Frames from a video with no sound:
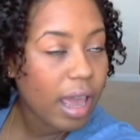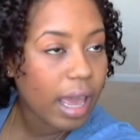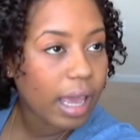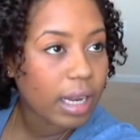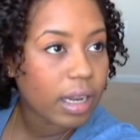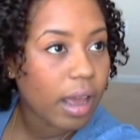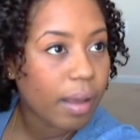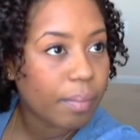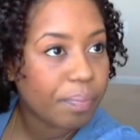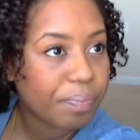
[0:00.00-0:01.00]

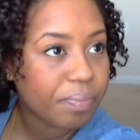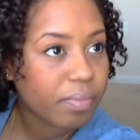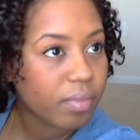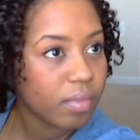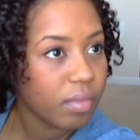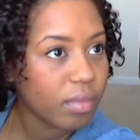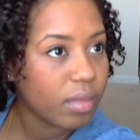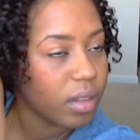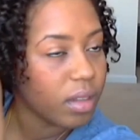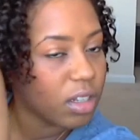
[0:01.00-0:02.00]
and
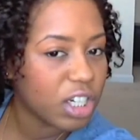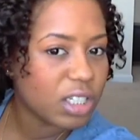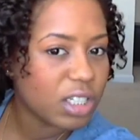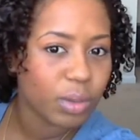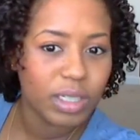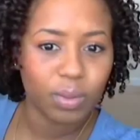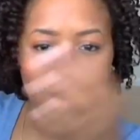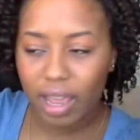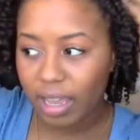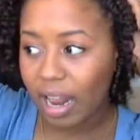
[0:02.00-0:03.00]
just twist when
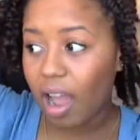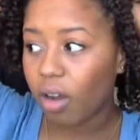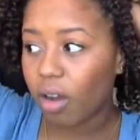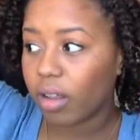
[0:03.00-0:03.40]
I get out.